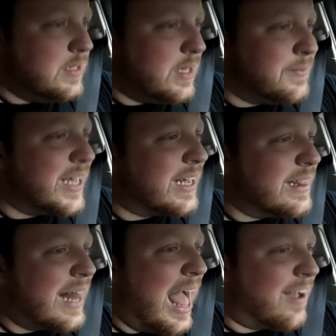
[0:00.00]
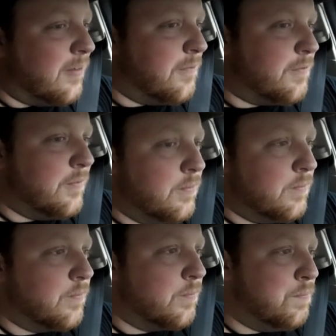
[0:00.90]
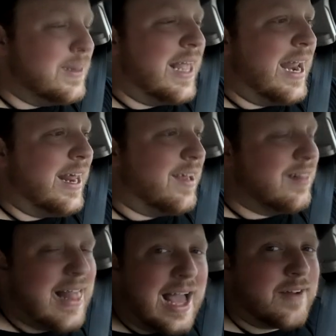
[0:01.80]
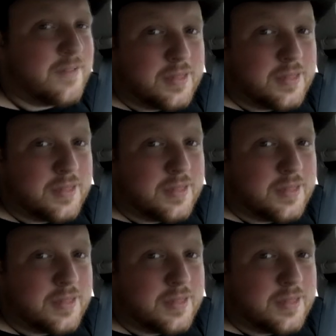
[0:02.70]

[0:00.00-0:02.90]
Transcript: seems like a lack of planning and a lack of